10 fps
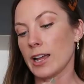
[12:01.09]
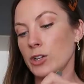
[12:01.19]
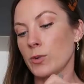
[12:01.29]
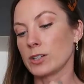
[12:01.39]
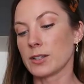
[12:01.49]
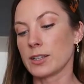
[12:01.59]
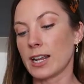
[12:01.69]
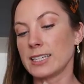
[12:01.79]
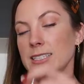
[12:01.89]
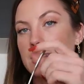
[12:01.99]
and you want something
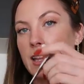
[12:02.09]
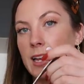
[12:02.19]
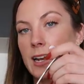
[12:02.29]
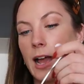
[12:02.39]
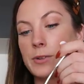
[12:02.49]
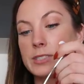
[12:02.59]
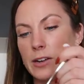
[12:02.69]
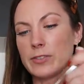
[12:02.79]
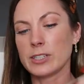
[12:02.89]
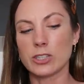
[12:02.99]
nice and light, I would
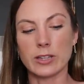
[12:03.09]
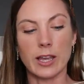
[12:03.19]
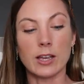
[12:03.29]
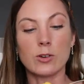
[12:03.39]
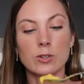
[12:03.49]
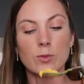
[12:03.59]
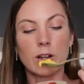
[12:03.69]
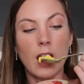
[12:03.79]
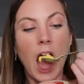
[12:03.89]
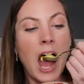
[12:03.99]
definitely try the acorn
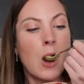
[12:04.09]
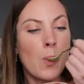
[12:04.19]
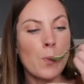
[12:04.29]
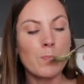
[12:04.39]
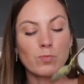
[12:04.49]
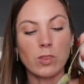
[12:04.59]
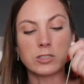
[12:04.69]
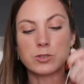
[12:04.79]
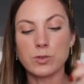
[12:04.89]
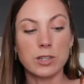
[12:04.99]
one.
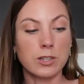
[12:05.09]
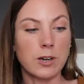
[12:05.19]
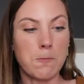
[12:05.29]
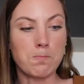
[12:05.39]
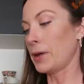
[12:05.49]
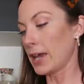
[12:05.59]
It's really good.